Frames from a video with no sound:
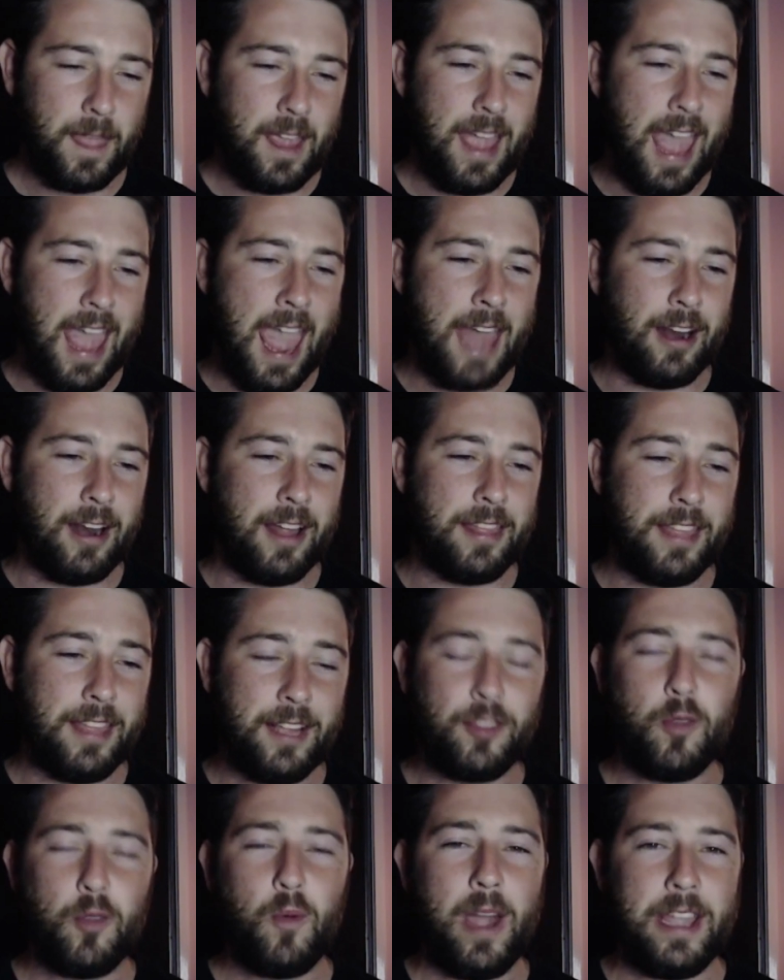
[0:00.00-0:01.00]
And I
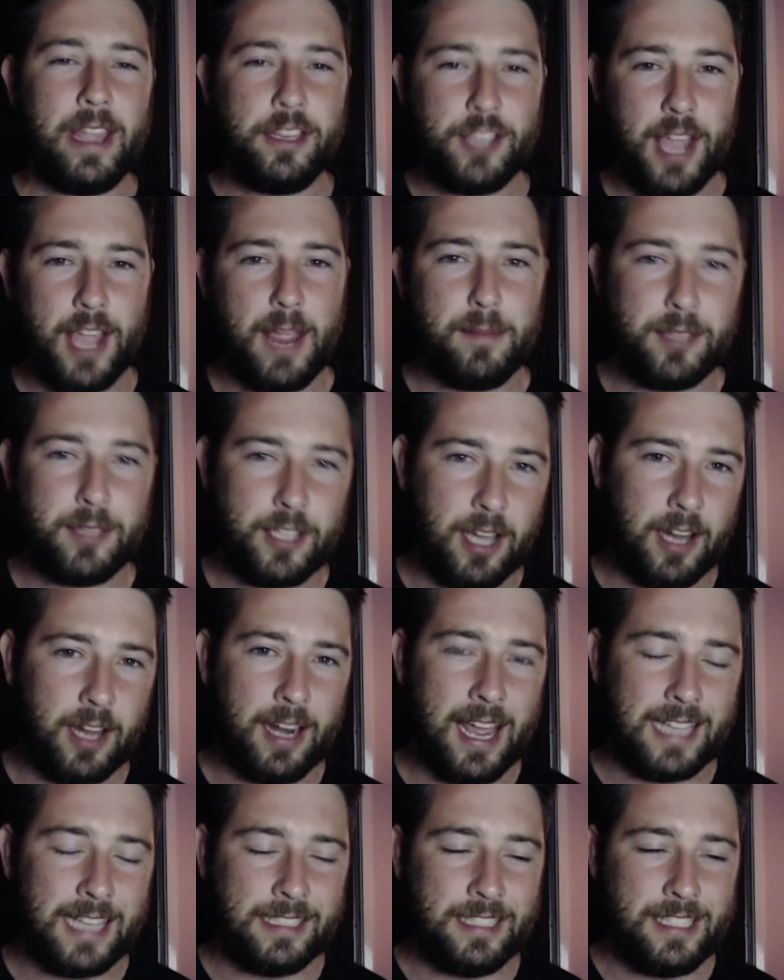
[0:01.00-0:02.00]
think the way James Gunn
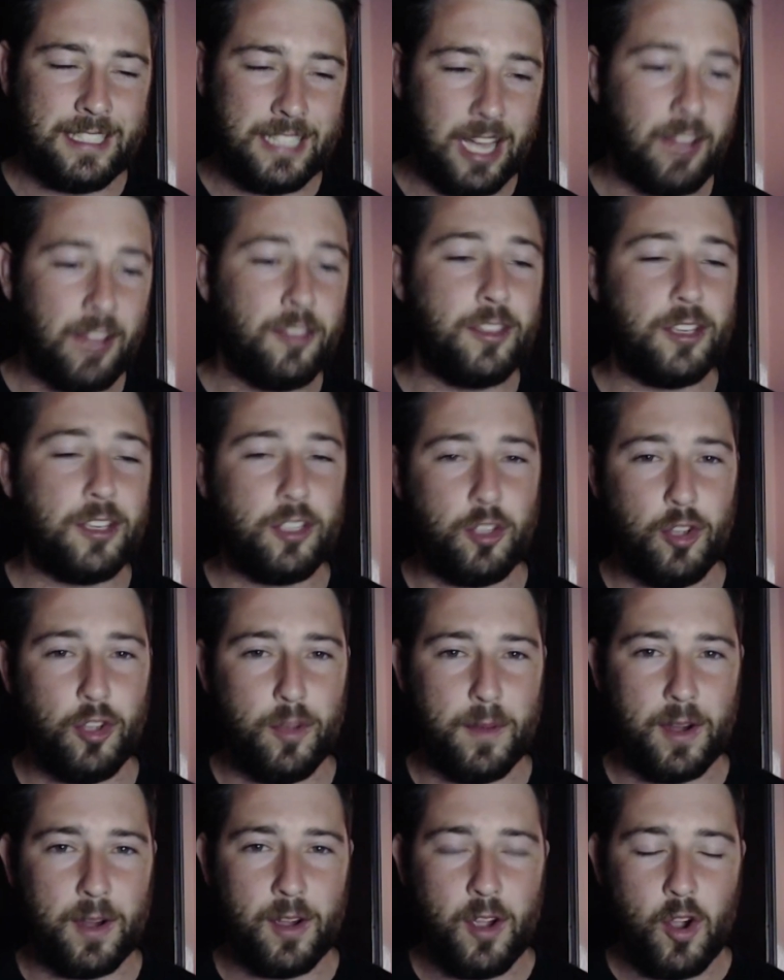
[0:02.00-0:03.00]
has done the
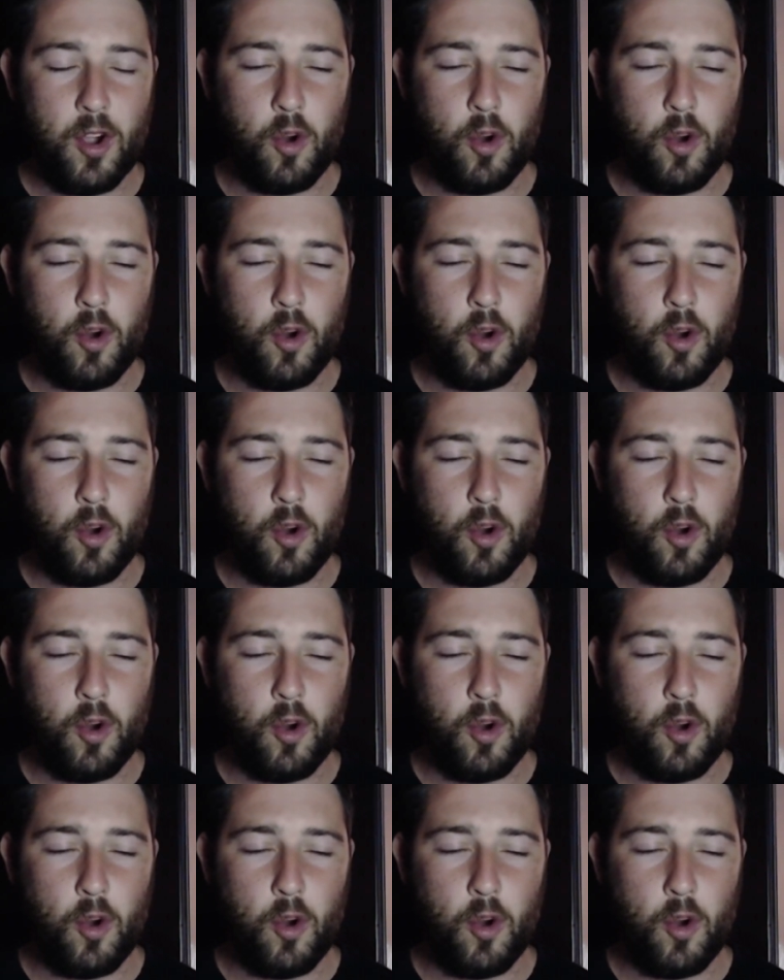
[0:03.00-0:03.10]
humor